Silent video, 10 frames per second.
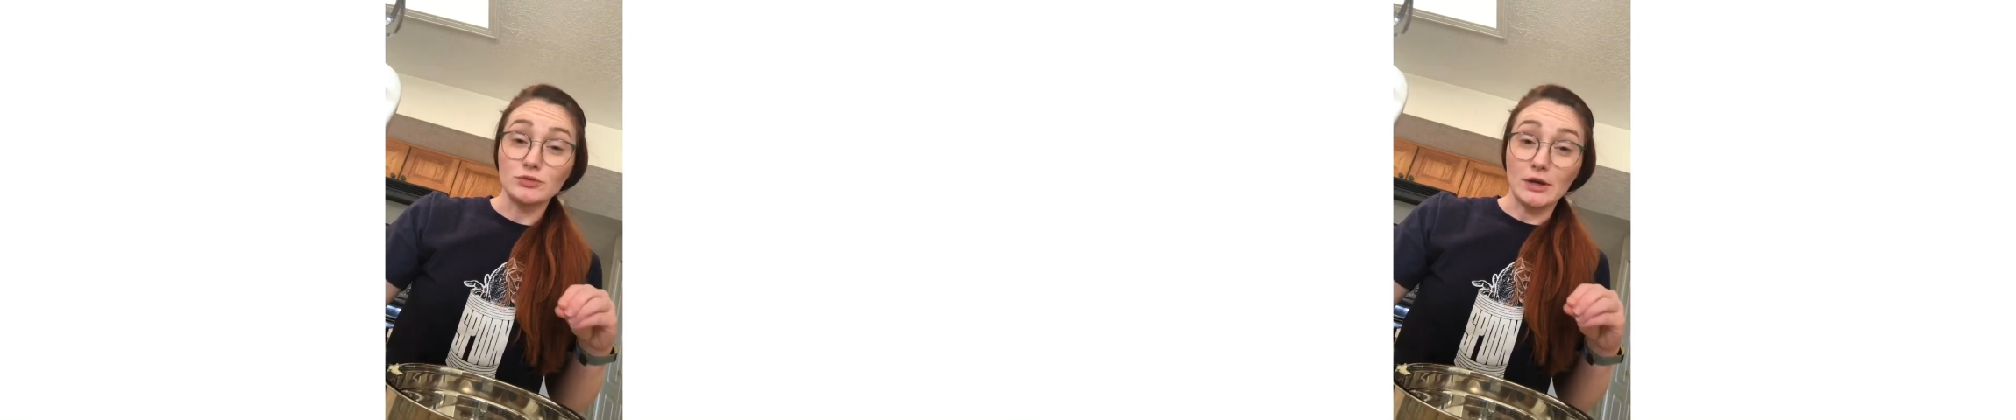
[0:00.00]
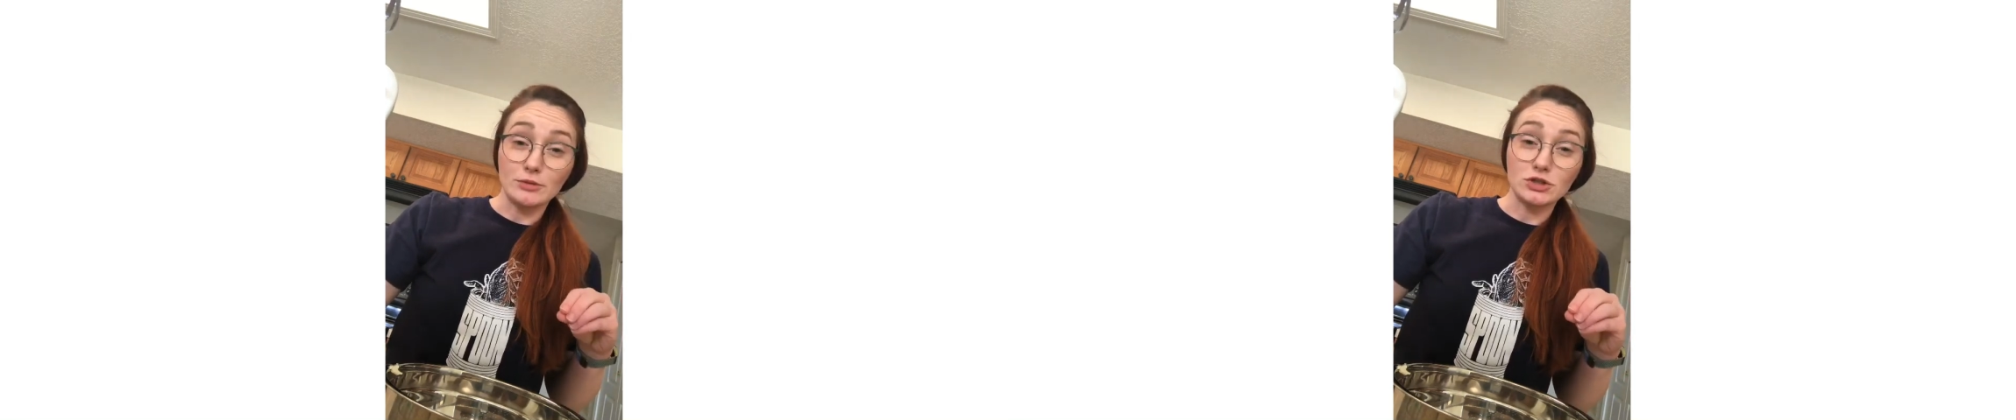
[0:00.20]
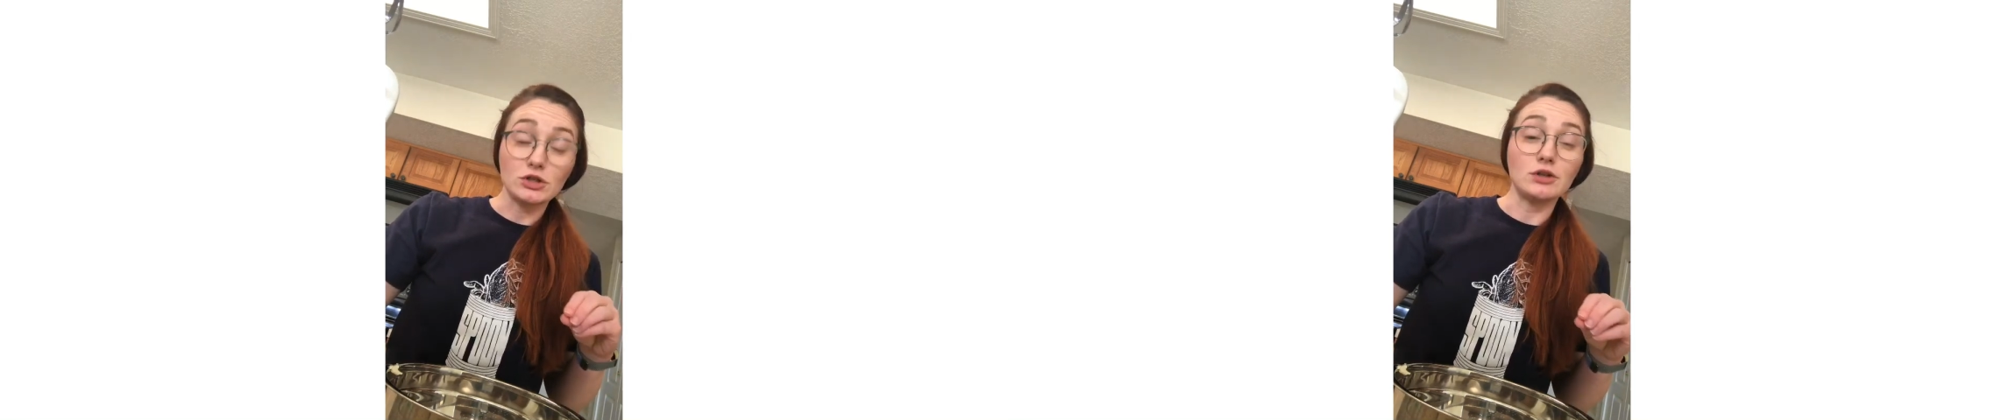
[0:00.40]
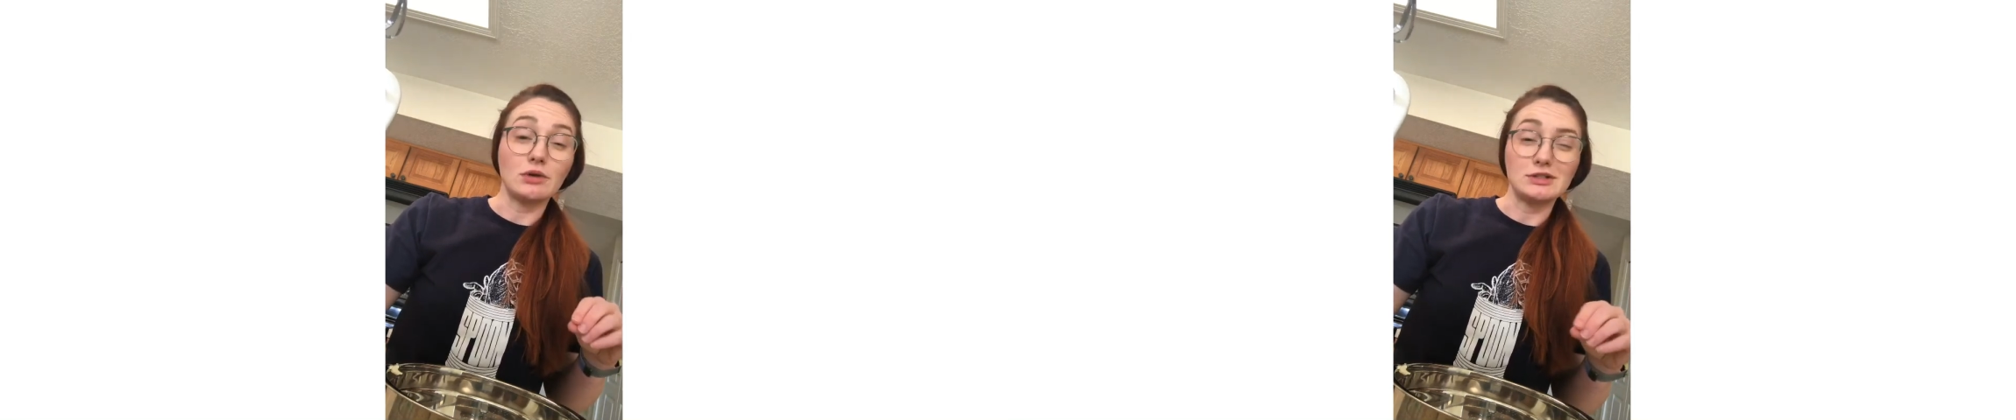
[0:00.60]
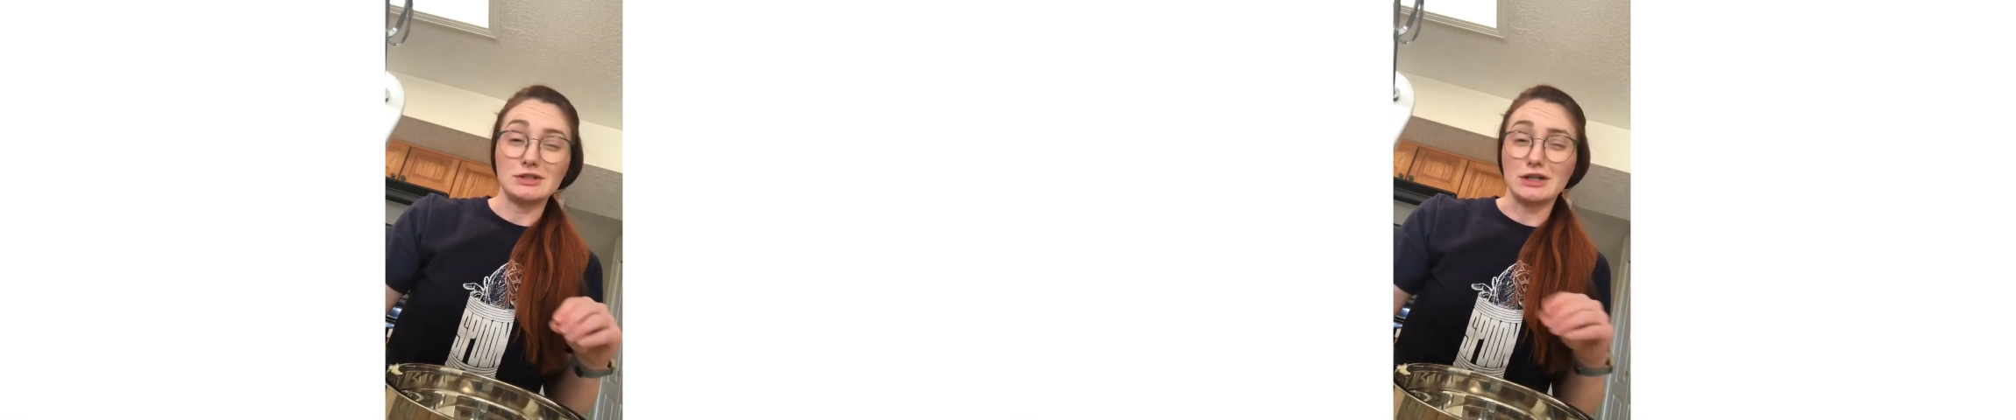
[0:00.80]
temperature,
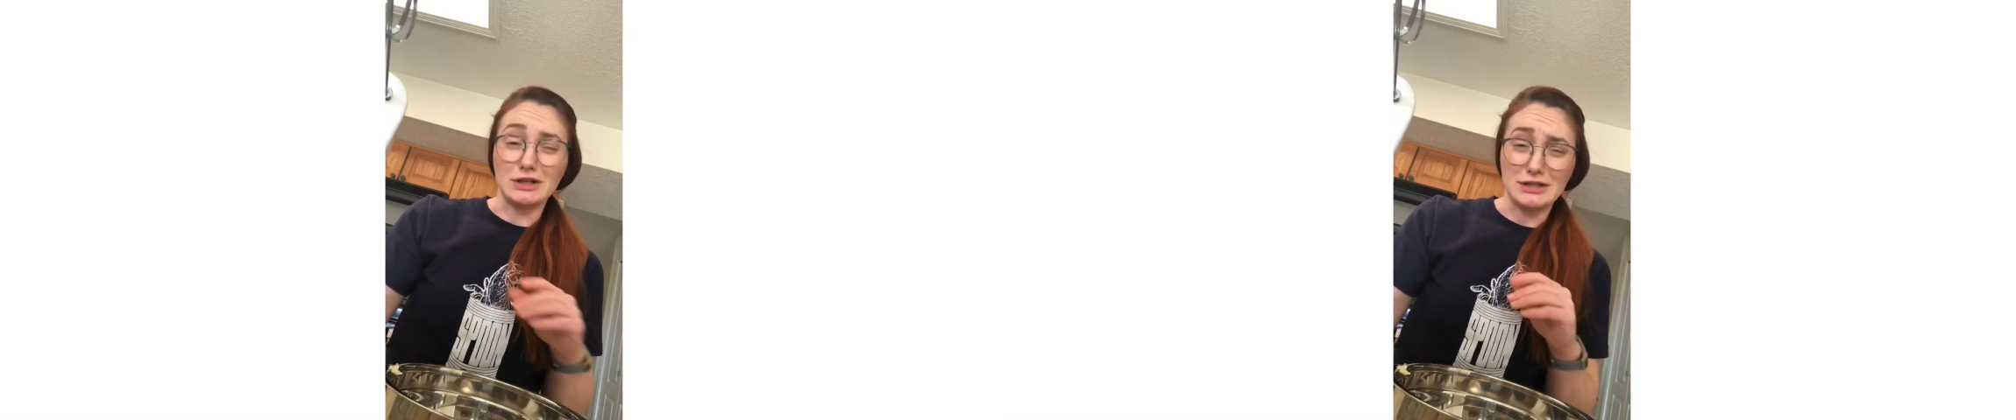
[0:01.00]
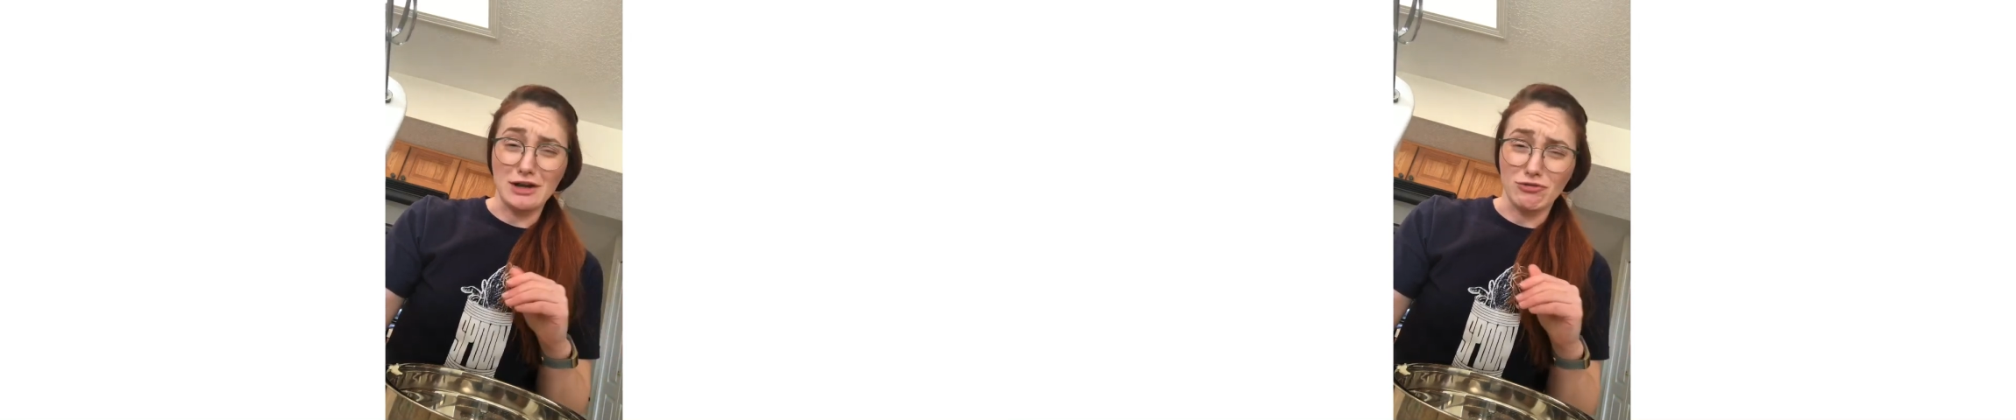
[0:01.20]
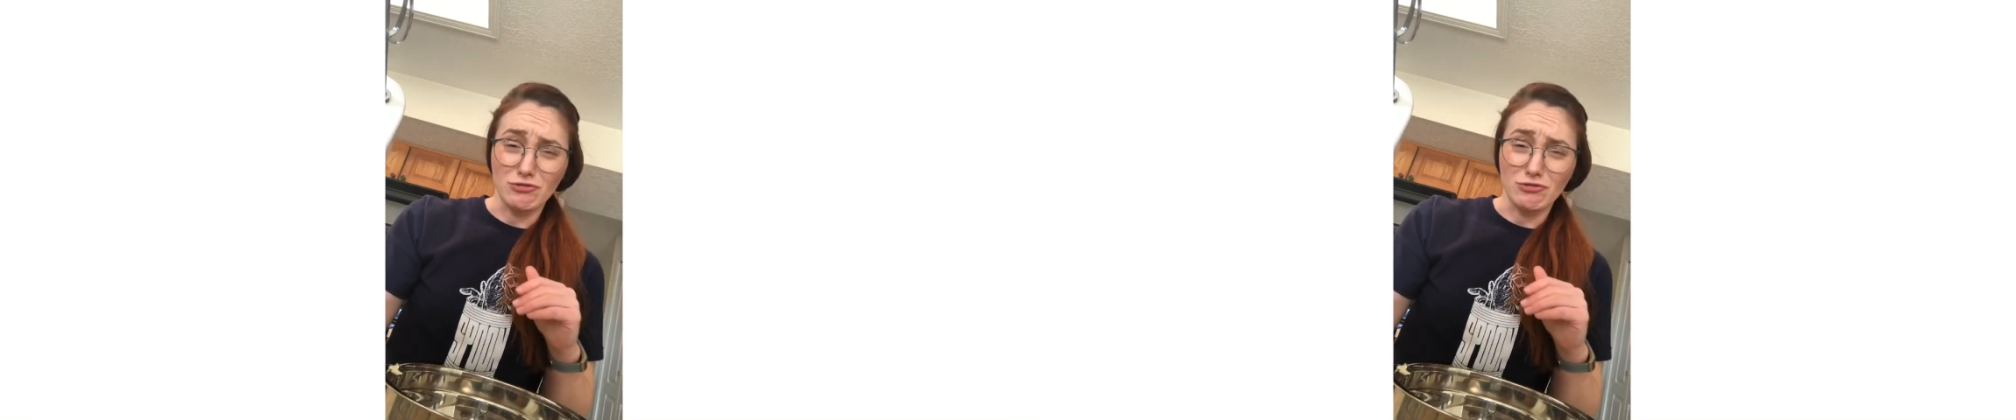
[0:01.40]
otherwise it's gonna take